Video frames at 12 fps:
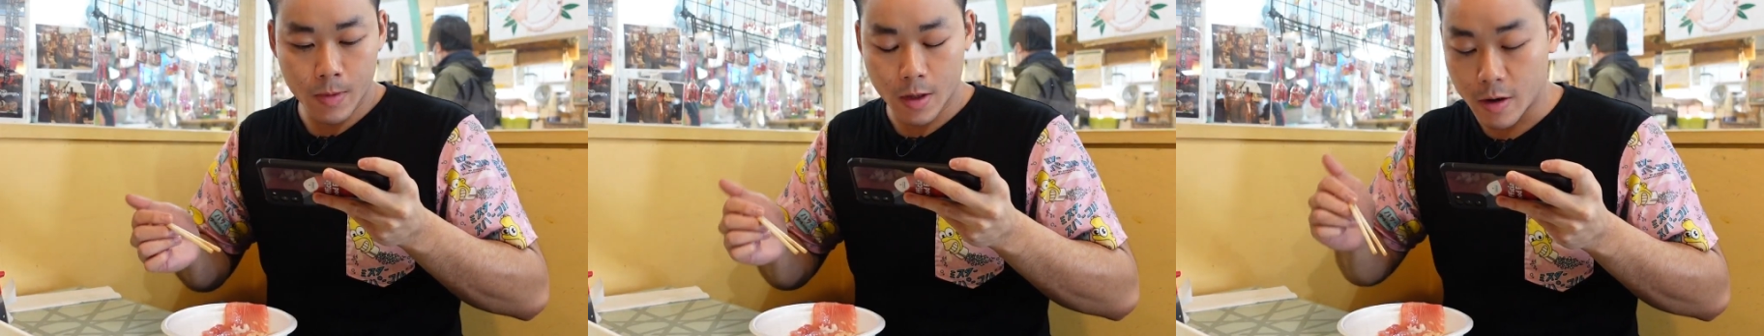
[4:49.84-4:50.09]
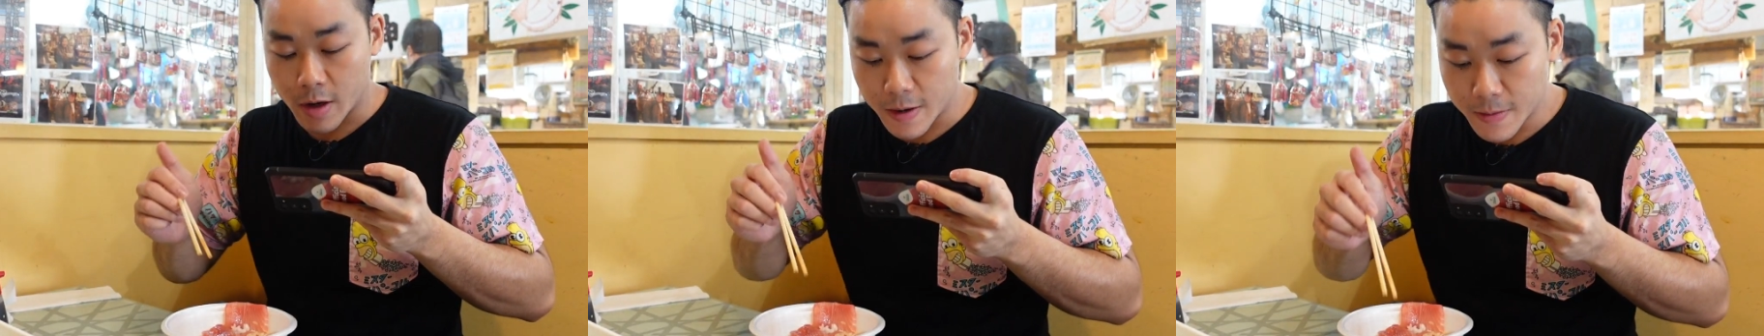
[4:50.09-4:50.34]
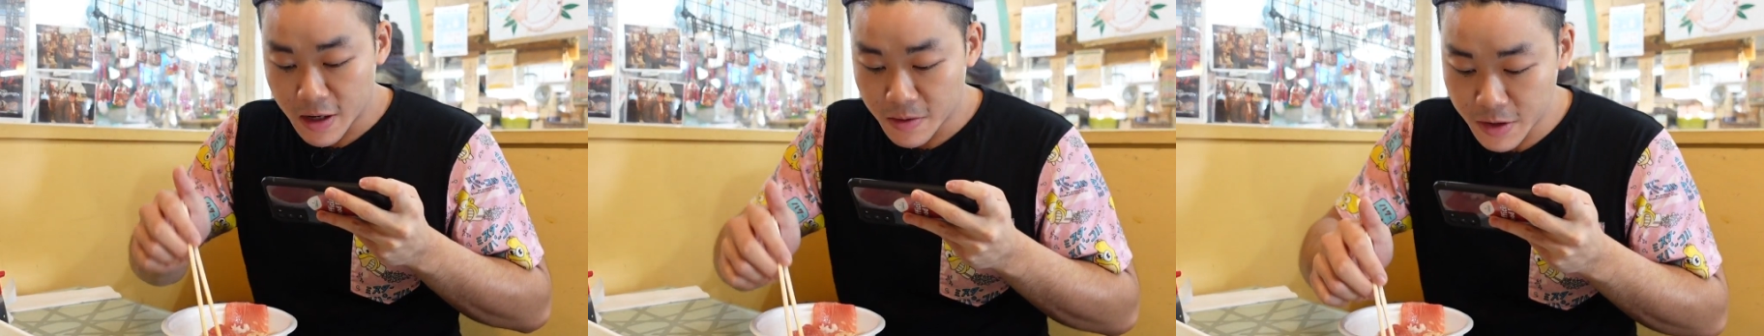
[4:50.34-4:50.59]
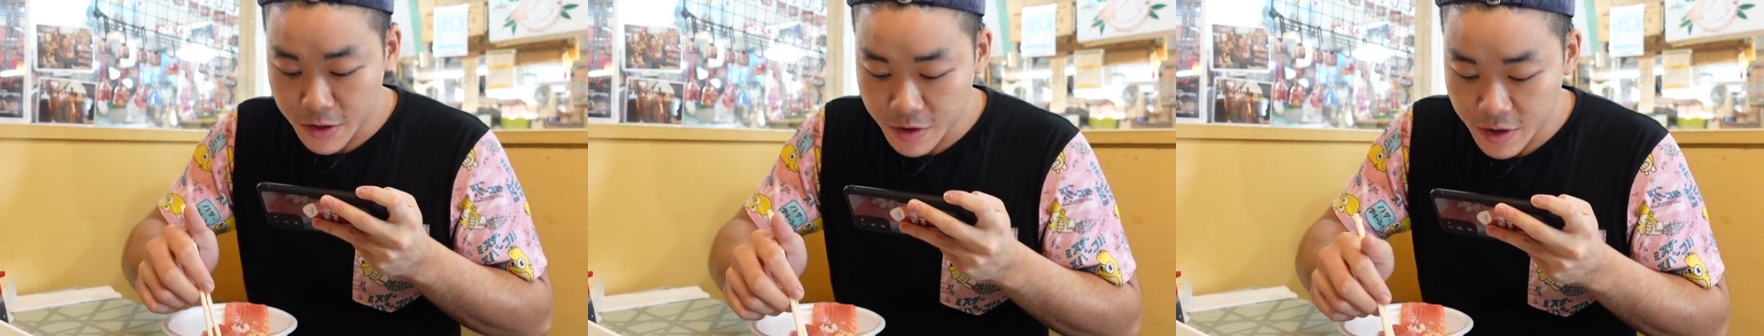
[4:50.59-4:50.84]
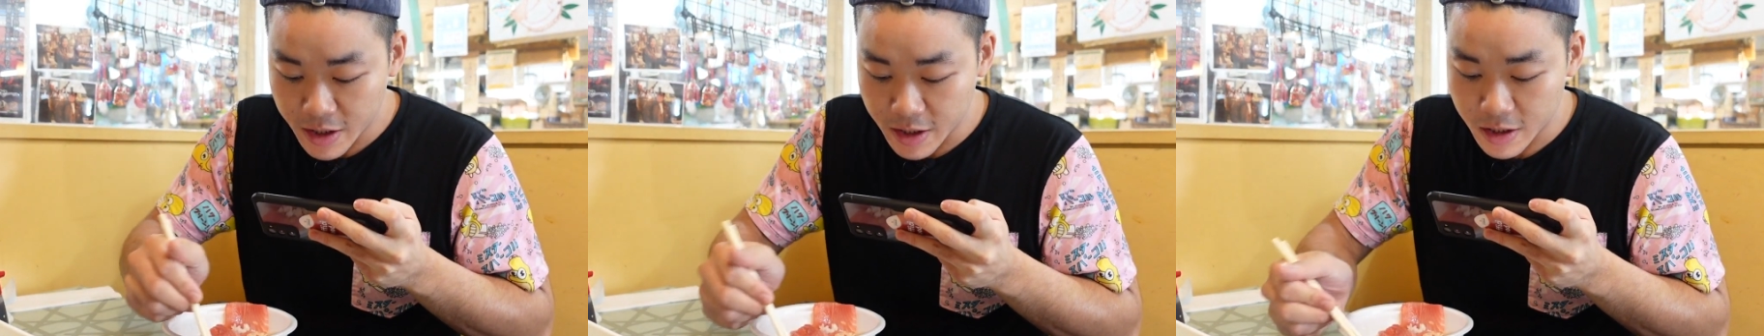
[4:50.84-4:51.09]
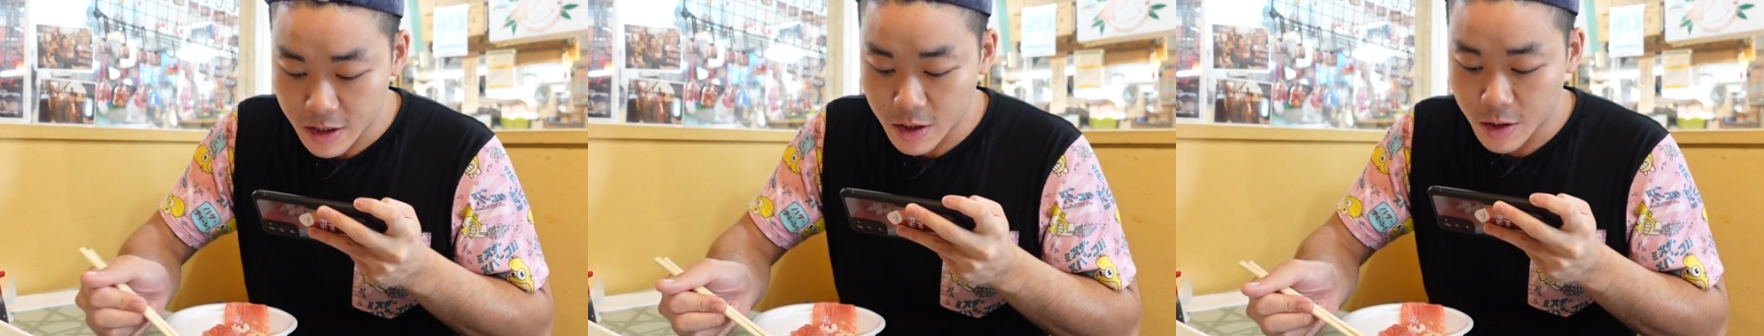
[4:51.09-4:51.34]
All right, now I'm gonna try this
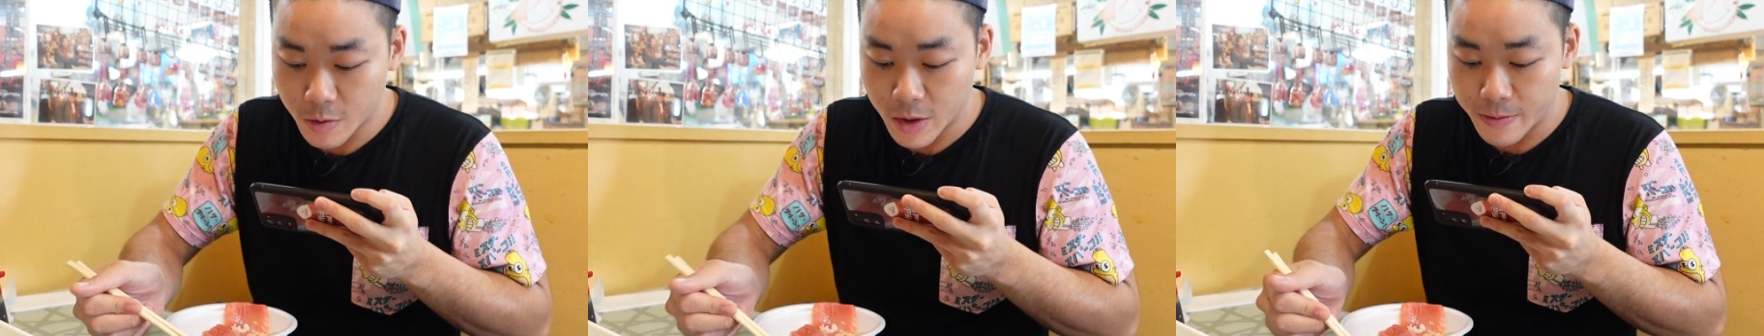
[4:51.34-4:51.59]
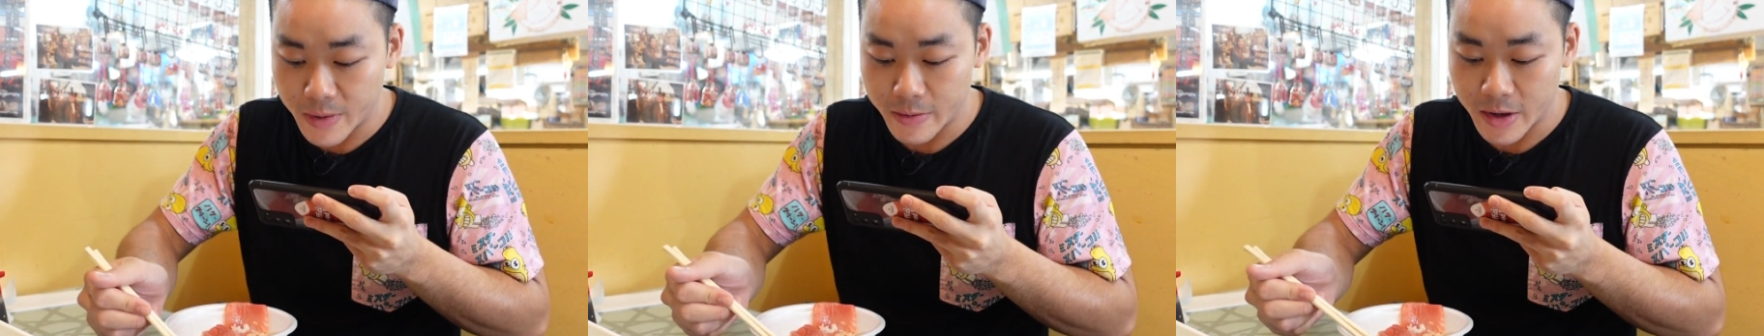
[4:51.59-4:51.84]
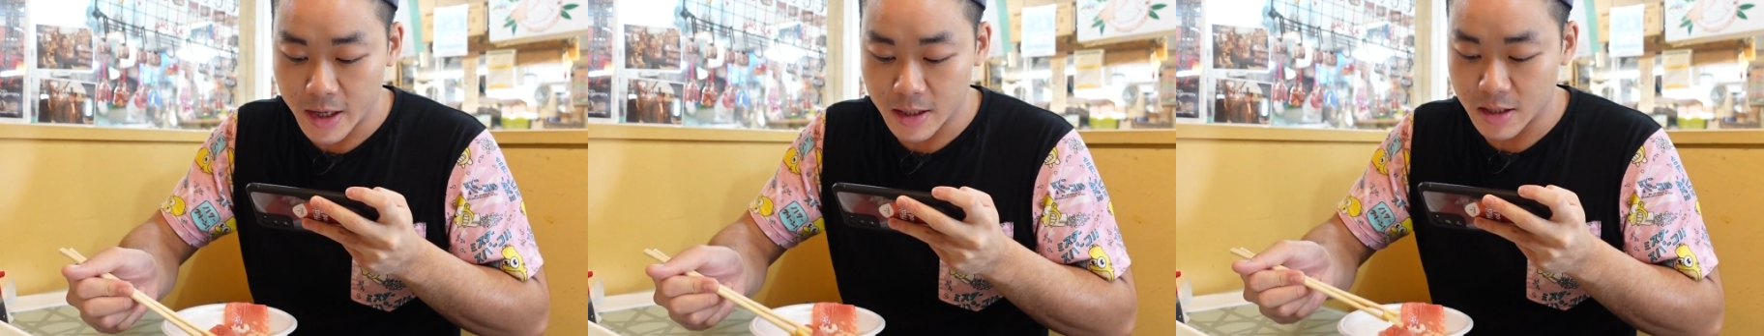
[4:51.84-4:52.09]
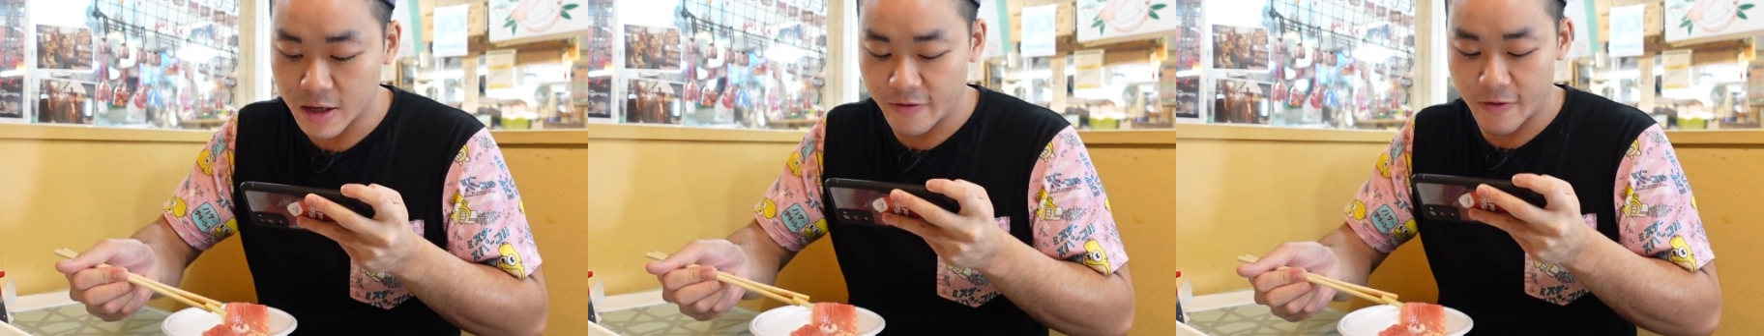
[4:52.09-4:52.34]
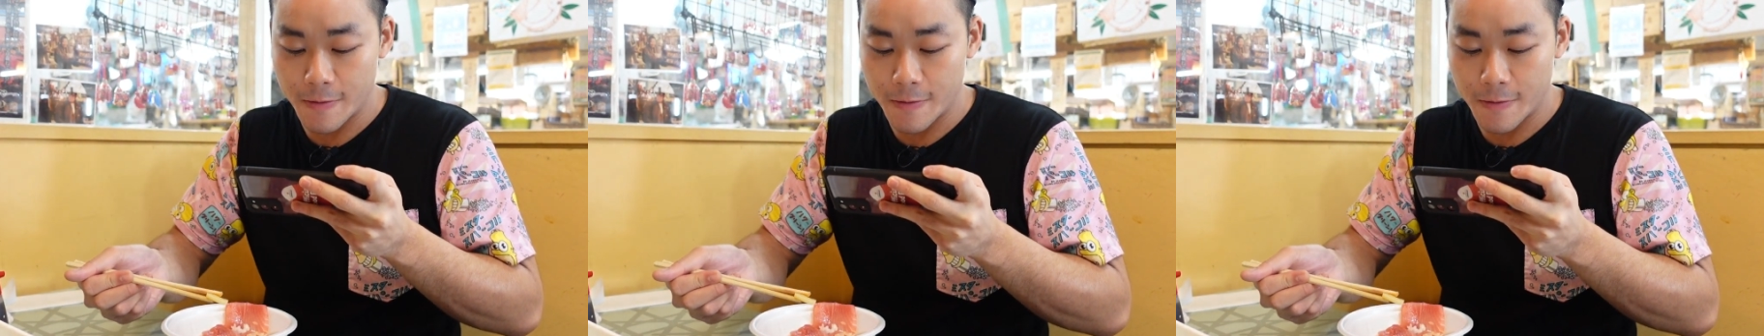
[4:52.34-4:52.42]
squid baby egg stuff.